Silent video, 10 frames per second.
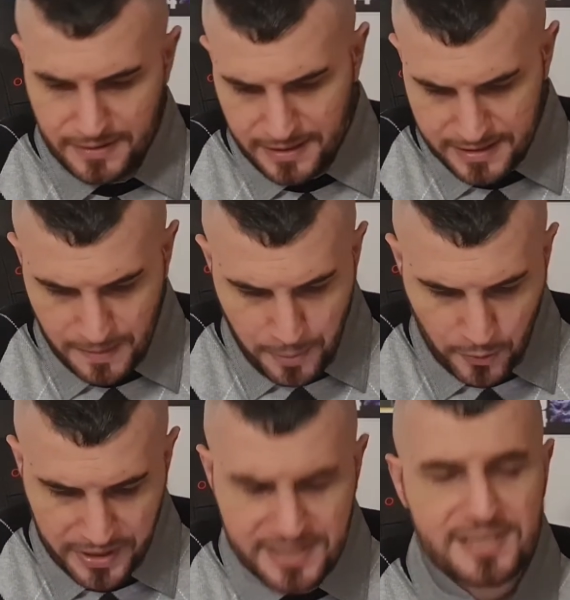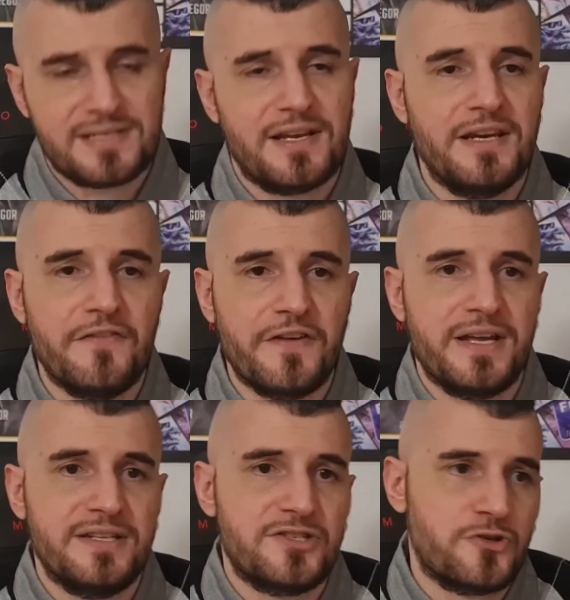his opponent's
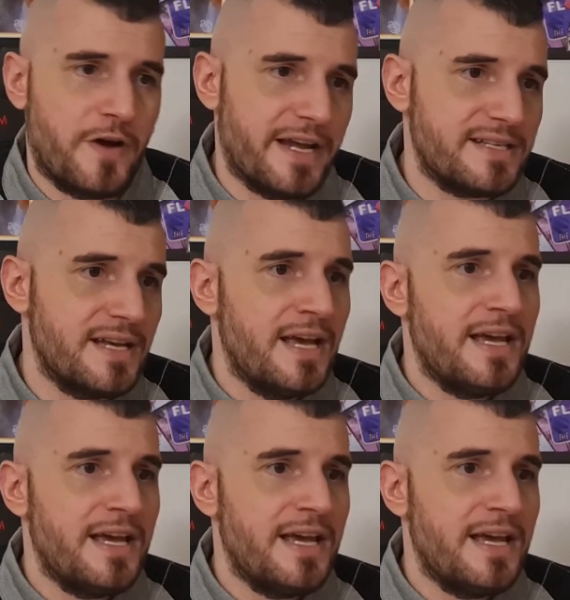significant strikes.